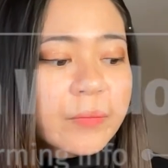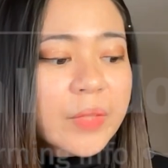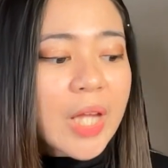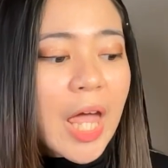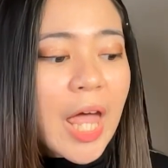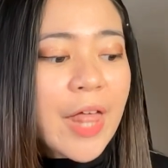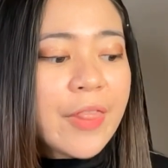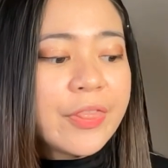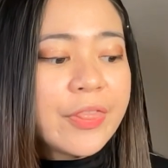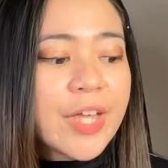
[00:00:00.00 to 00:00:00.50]

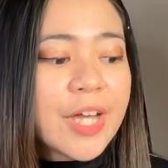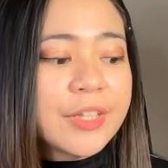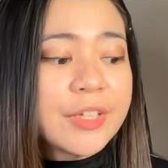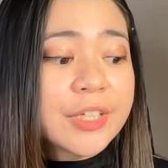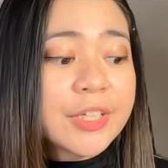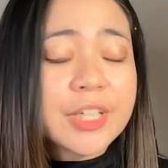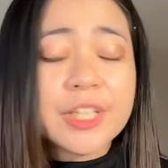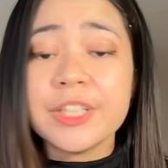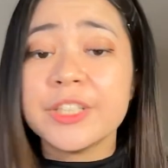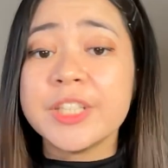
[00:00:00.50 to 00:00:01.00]
and then they're
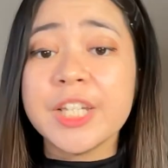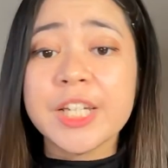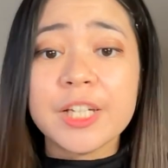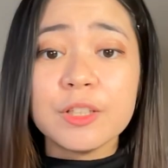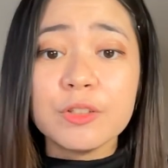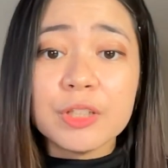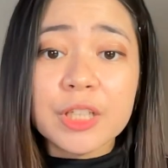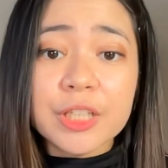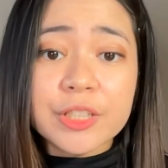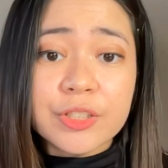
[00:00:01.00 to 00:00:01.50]
gonna take a
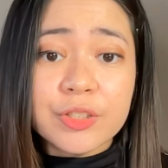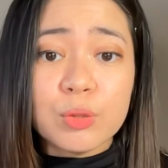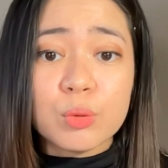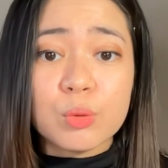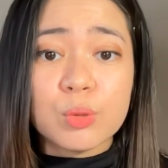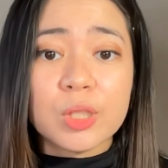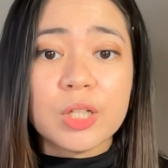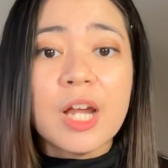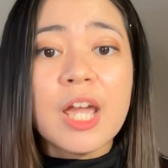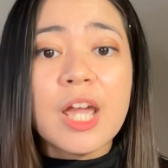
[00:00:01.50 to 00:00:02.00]
look at
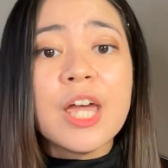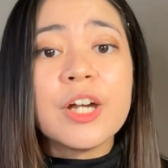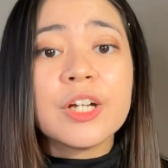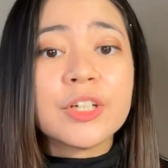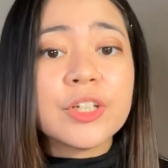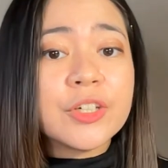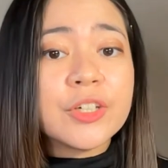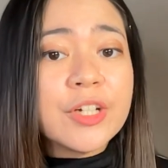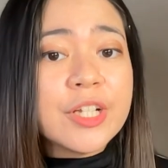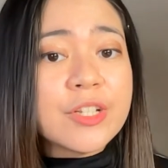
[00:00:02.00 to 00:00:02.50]
your
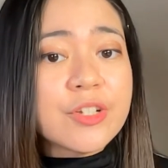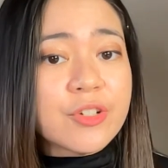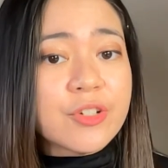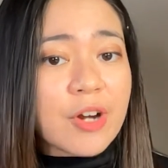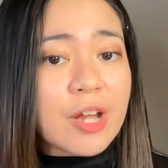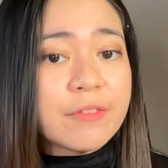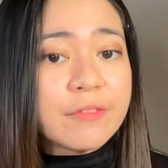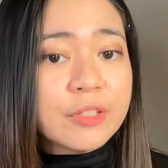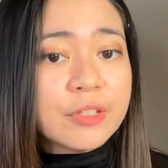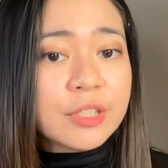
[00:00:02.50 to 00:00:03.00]
current
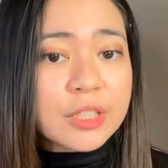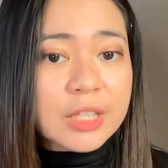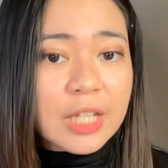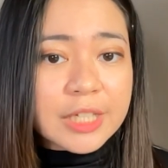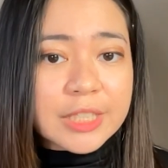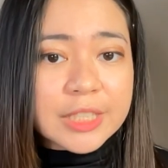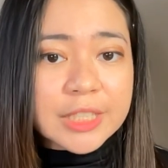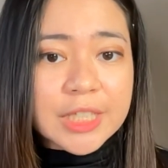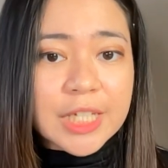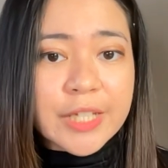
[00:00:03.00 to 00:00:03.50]
driver's
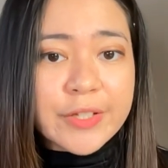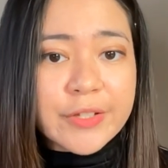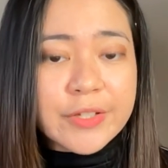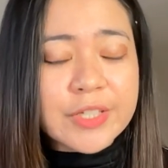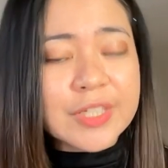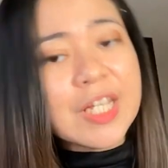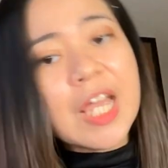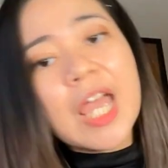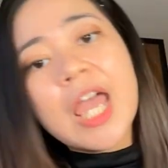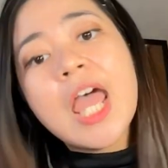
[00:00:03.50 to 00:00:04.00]

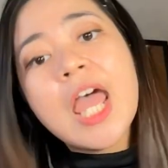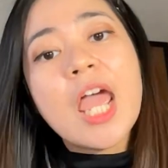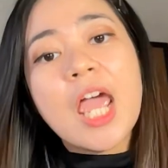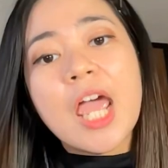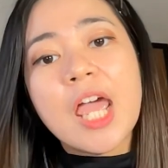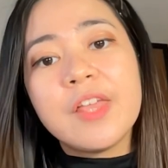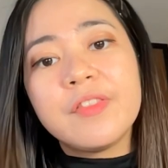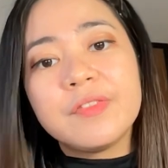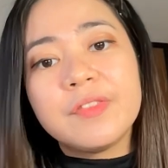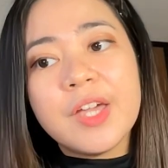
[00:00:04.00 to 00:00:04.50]
license
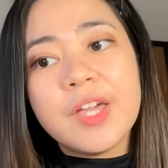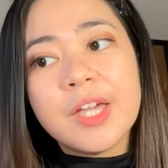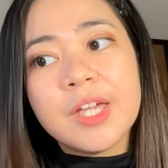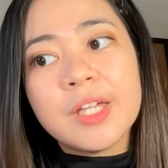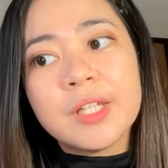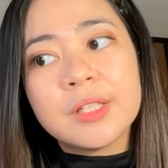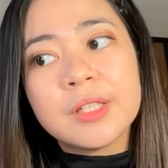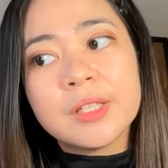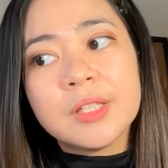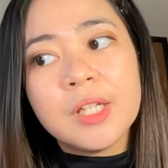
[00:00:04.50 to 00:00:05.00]
and
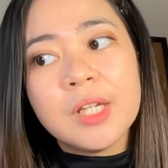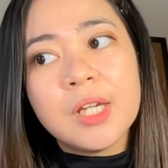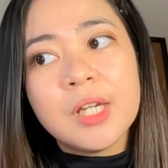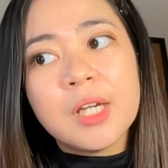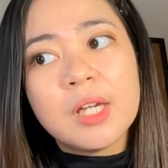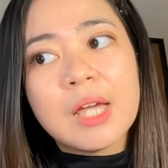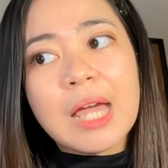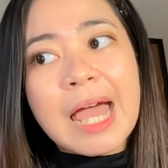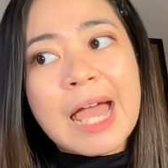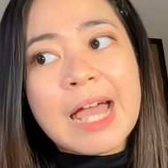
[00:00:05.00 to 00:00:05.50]
then
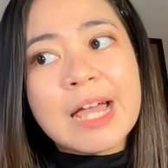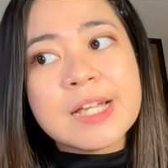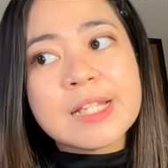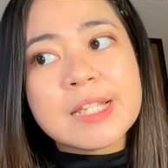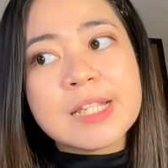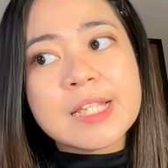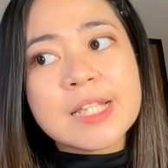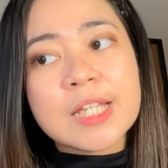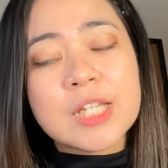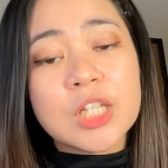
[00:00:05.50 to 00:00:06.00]

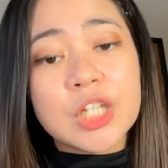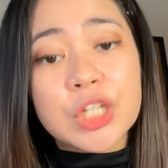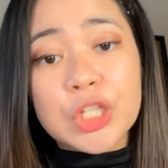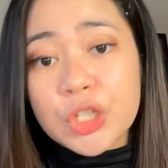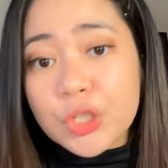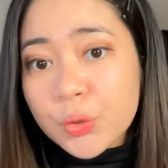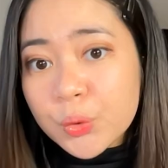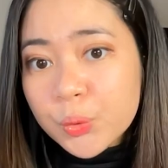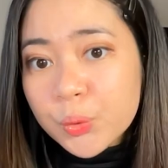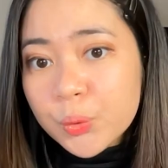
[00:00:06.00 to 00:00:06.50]
ask
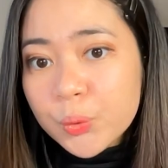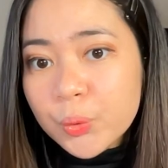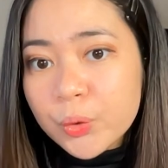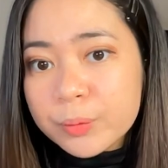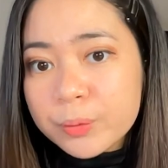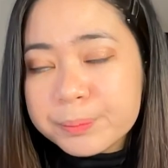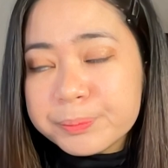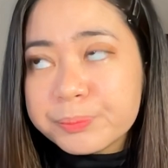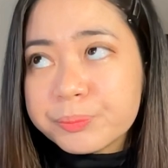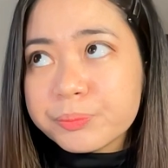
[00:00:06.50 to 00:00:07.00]
you
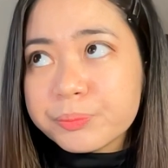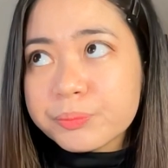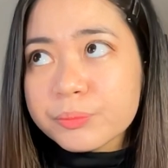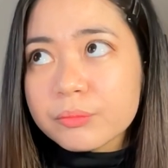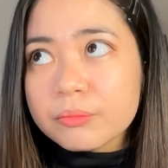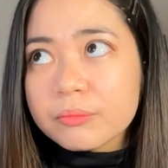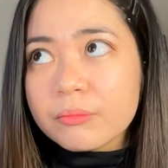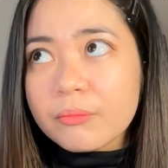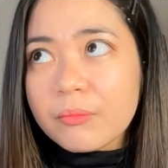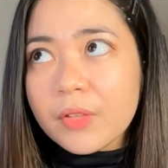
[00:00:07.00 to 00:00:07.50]

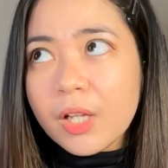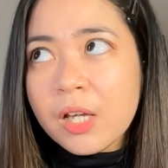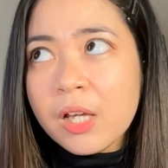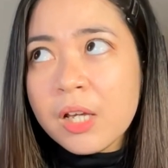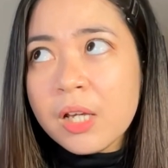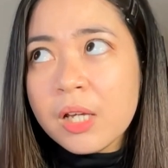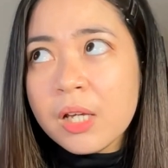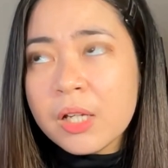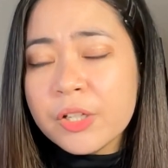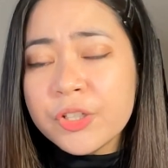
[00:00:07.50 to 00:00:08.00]

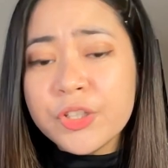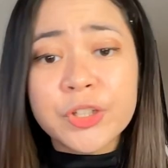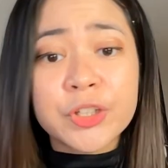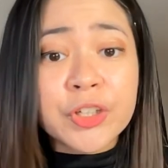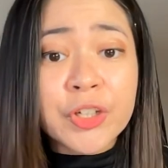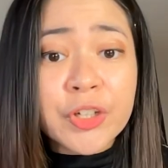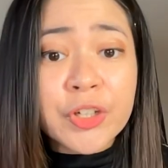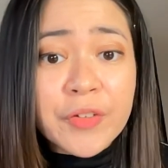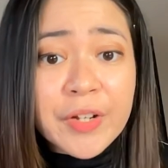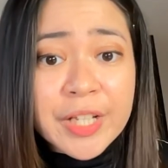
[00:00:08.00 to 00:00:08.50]
your
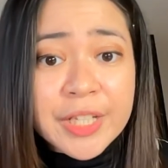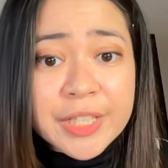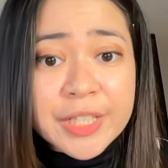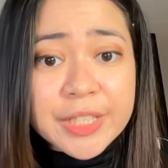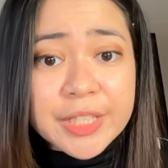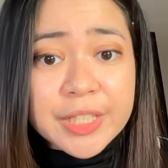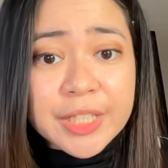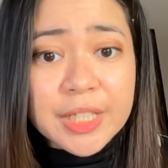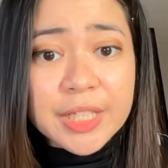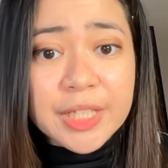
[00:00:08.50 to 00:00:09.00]

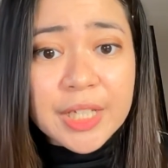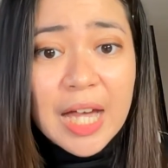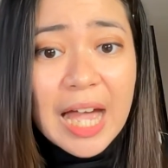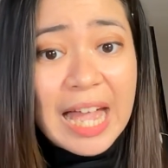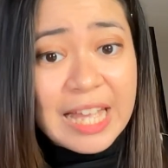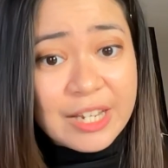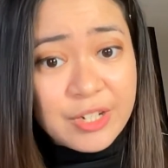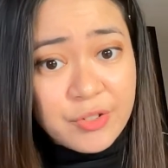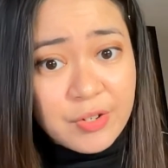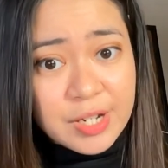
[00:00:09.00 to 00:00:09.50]
current
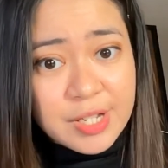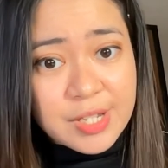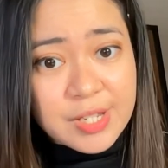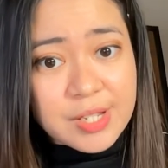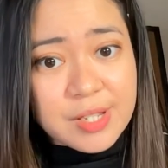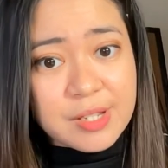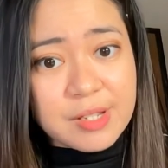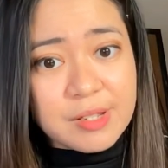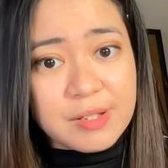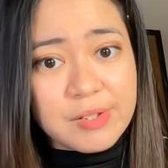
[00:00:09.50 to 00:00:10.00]

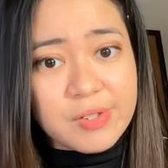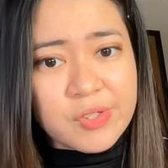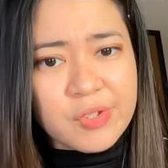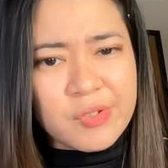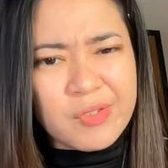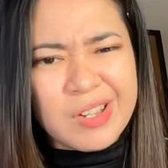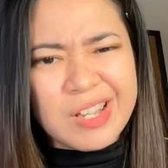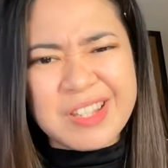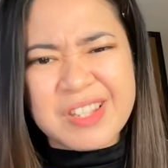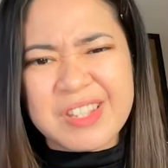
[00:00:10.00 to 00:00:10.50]
address.
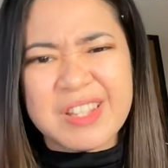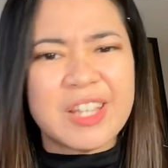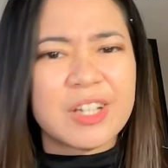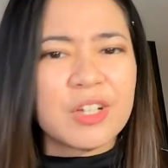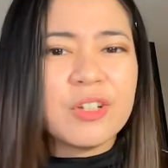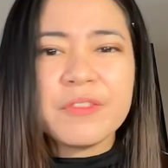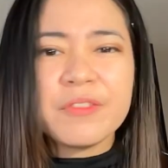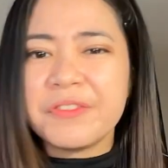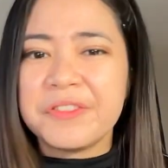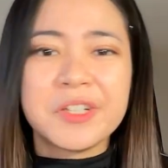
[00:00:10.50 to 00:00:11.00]
So it's like
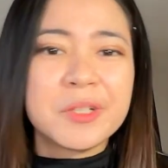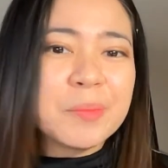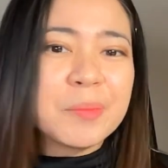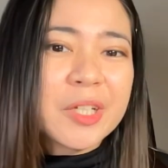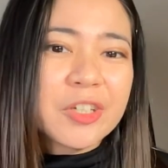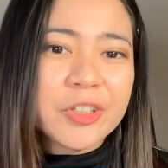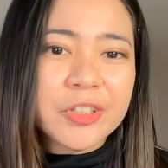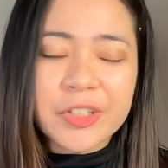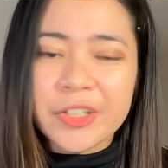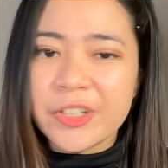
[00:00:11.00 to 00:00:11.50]
confirming
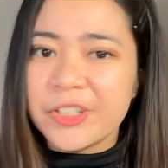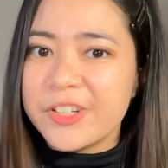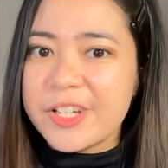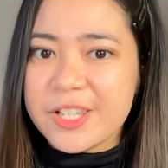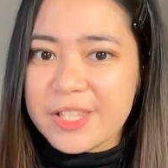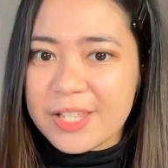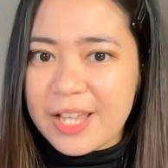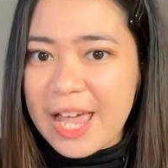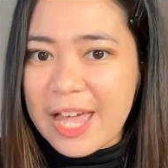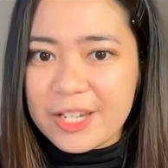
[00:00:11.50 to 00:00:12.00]
your
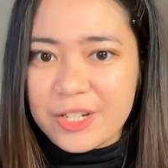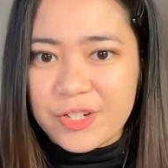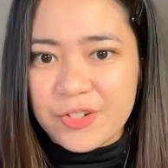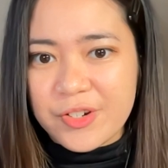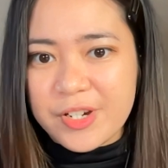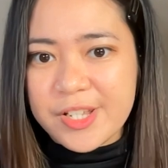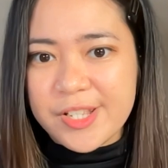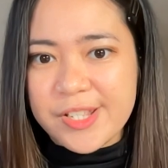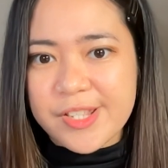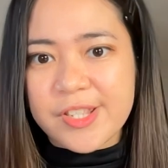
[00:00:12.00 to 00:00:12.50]
current
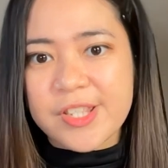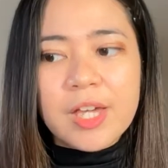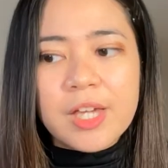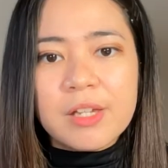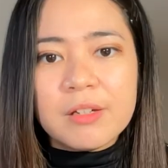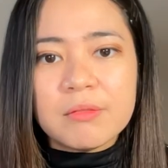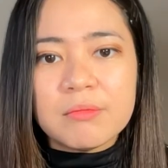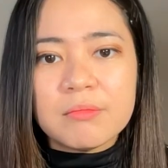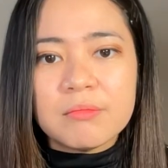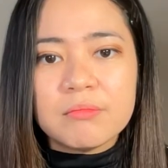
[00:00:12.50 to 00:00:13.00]
address,
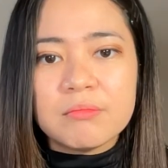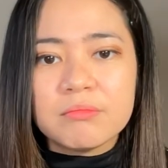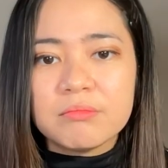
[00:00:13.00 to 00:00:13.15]
and